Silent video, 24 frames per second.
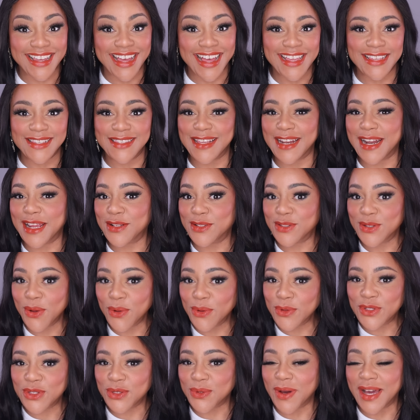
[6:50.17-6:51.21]
guys, that I
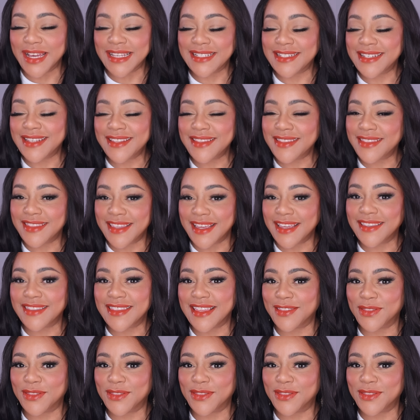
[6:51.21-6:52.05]
told you I didn't think